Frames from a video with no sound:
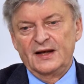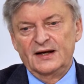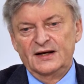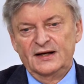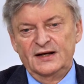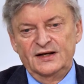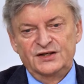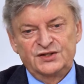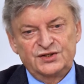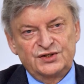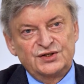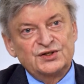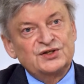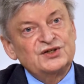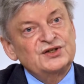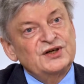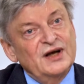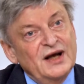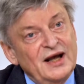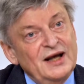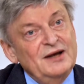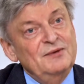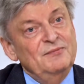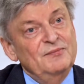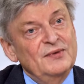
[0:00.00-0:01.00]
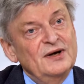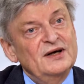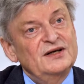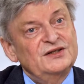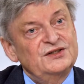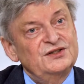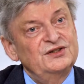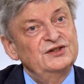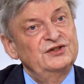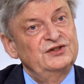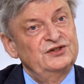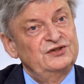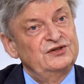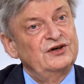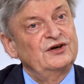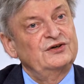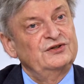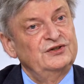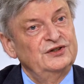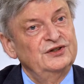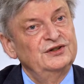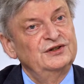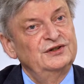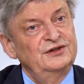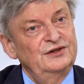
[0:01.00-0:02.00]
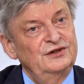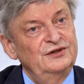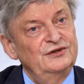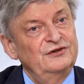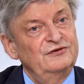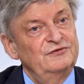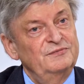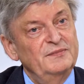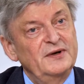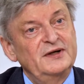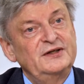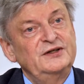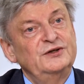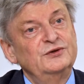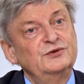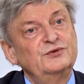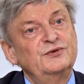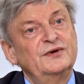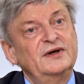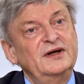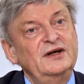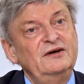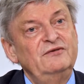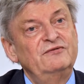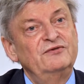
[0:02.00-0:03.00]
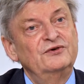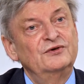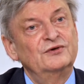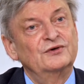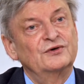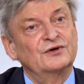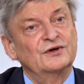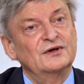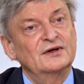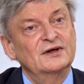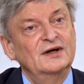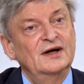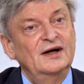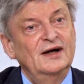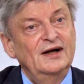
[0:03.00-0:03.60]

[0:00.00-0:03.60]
is the same as the structure of Matthew 24.